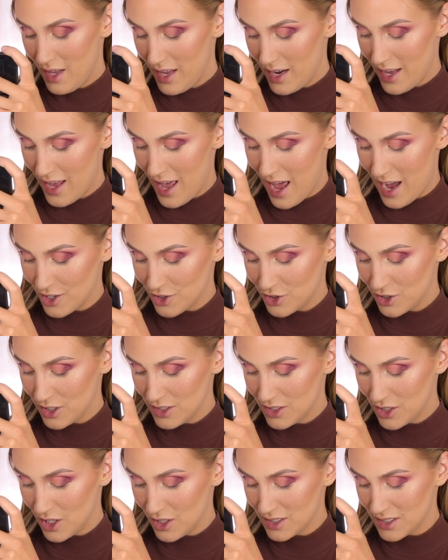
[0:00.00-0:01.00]
and I
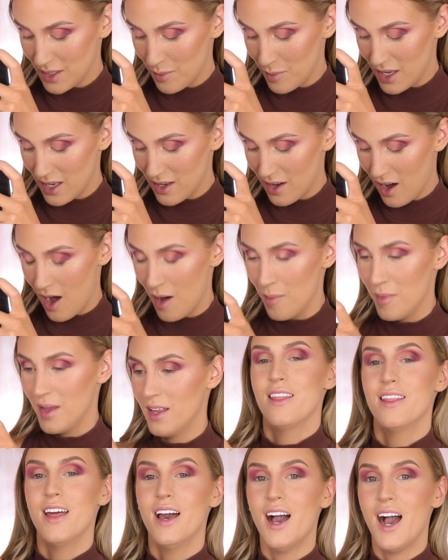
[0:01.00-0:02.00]
actually saw somebody
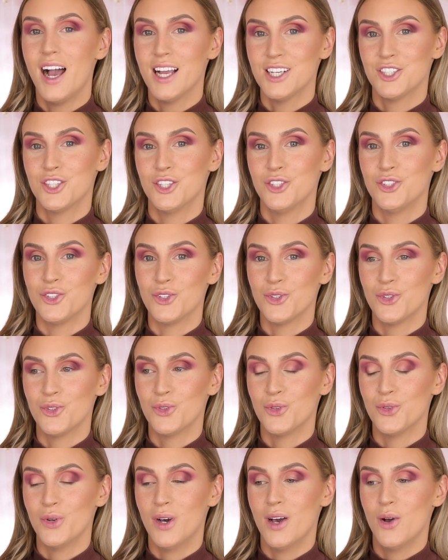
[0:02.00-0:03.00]
comment that I should
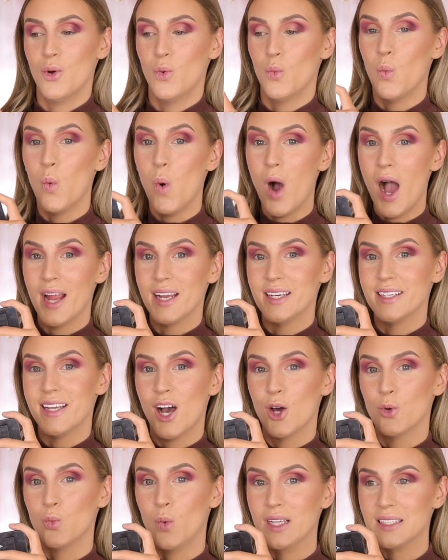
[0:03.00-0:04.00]
do wind
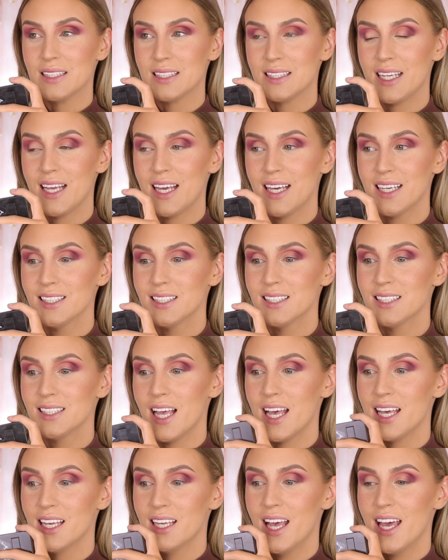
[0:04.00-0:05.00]
down Wednesdays
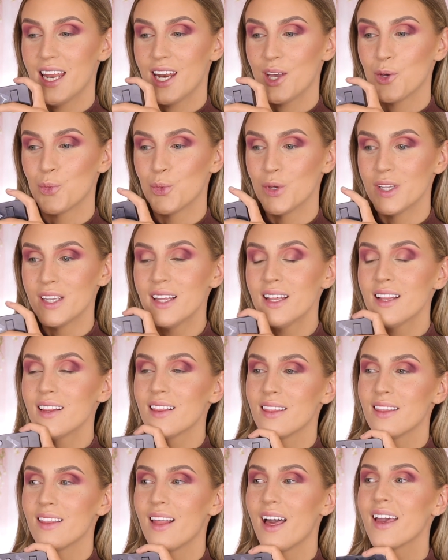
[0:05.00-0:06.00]
and I really
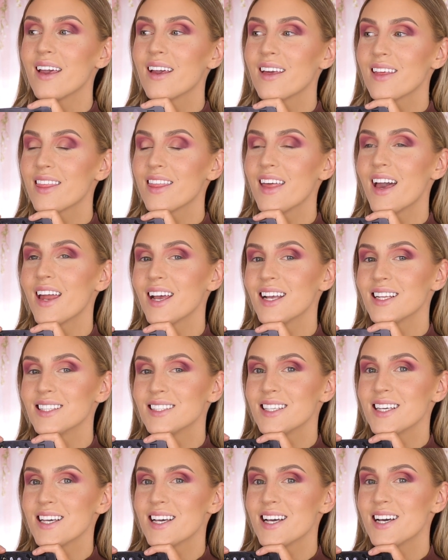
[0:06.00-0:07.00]
like that
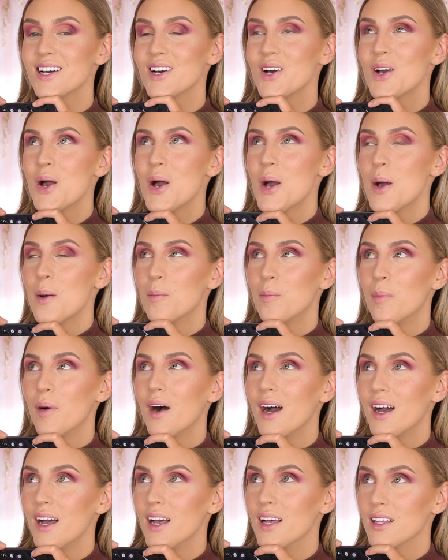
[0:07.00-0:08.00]
idea
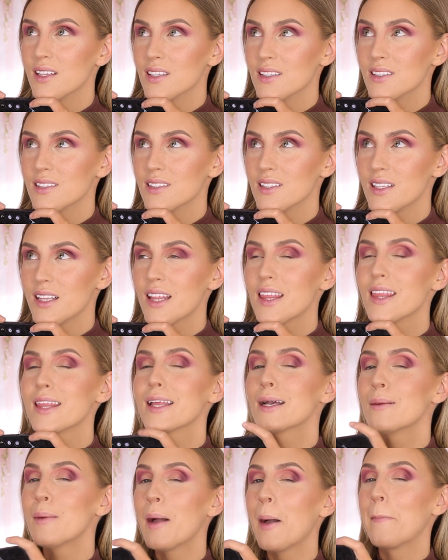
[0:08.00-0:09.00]
but the
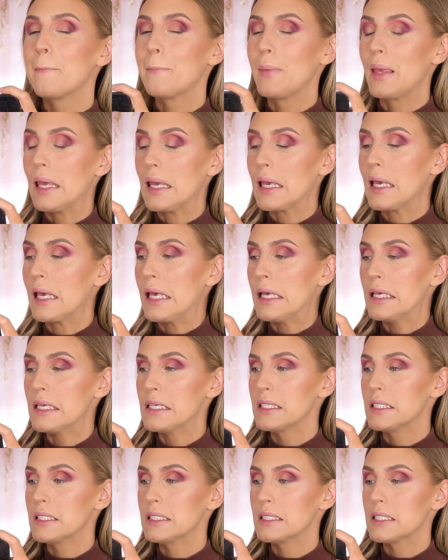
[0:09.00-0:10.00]
thing about me
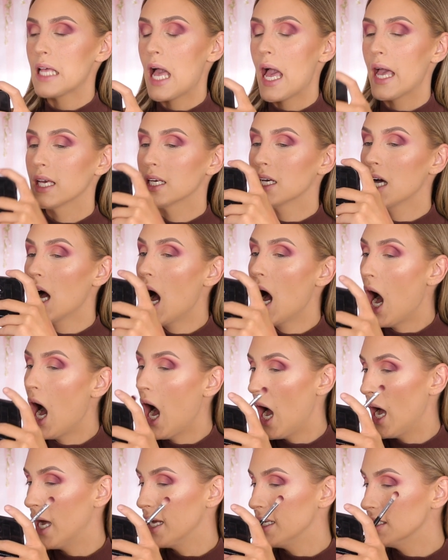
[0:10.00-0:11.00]
is I
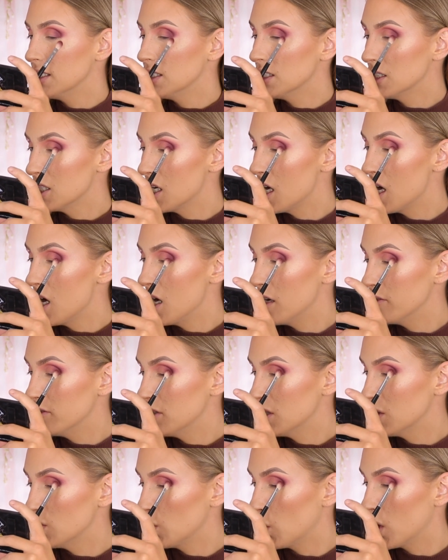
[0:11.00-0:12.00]
kind of,
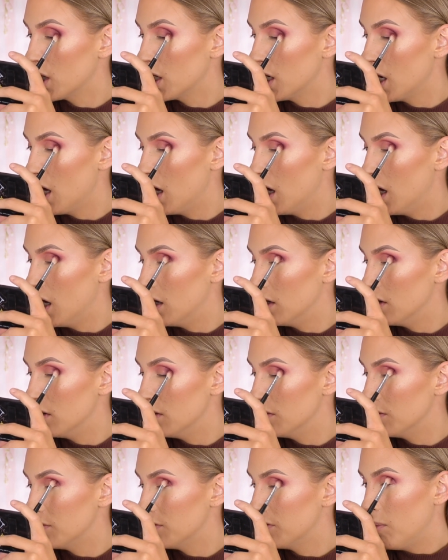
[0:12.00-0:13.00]
sort
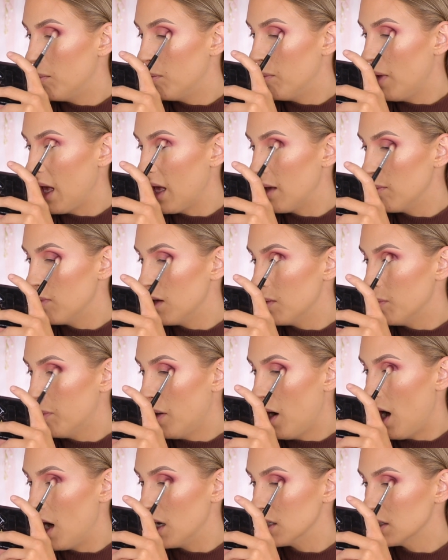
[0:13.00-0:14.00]
of, maybe,
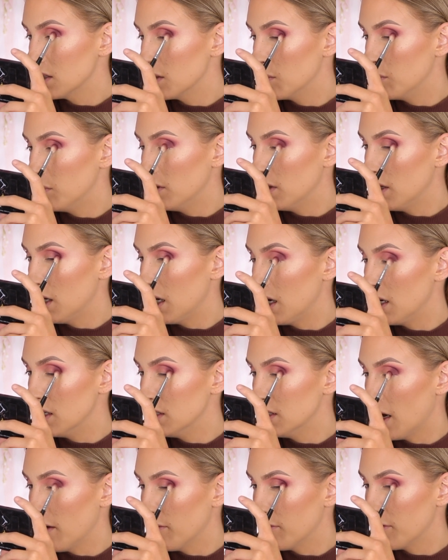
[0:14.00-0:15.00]
possibly,
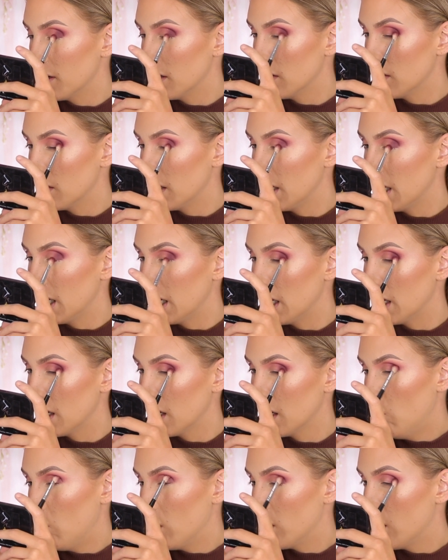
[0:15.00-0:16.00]

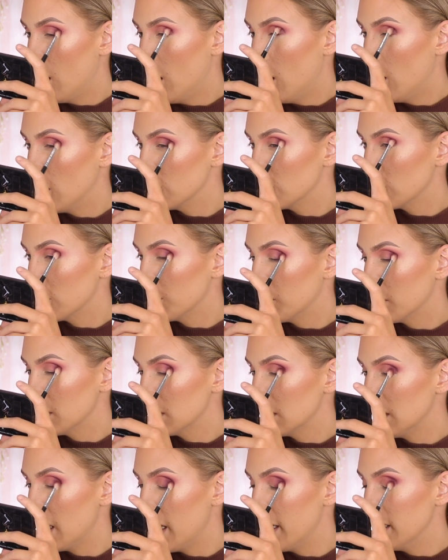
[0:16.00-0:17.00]
definitely,
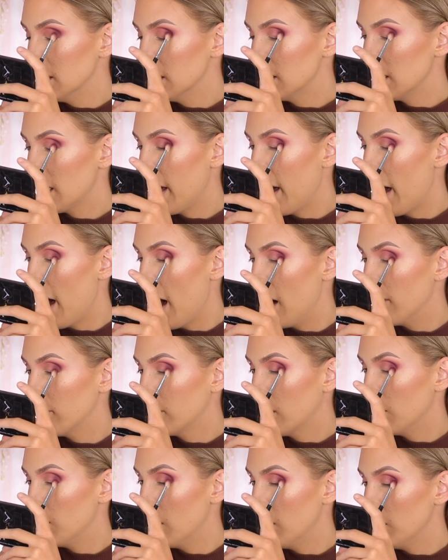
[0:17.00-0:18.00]
100%
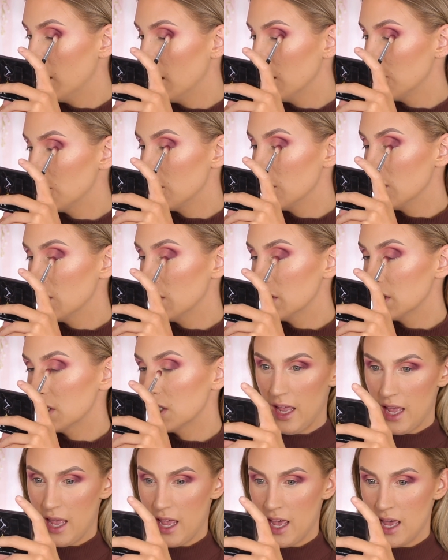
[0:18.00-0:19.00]
have commitment issues.
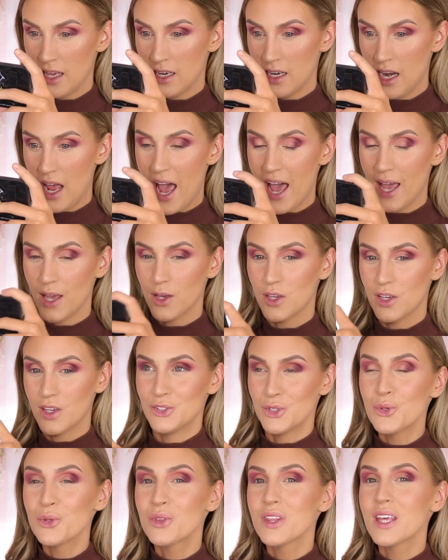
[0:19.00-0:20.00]
And I
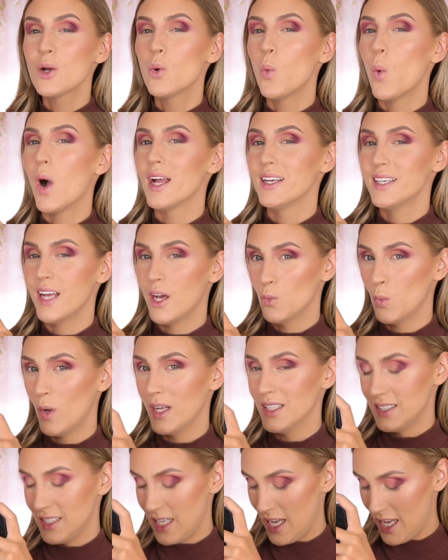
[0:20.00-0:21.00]
do think Wind Down
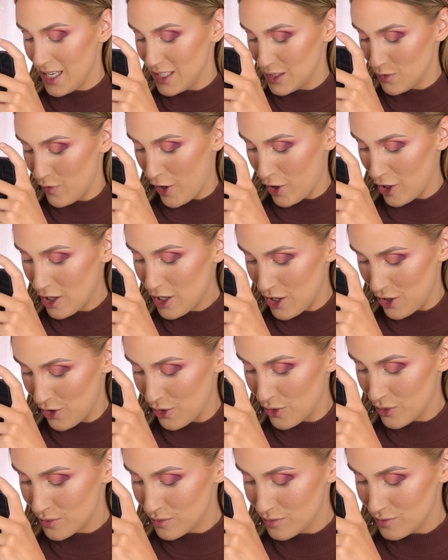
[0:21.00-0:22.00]
Wednesday is very
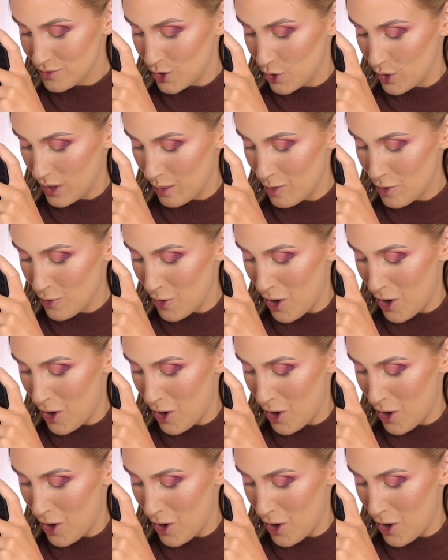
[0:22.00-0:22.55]
cute, don't get me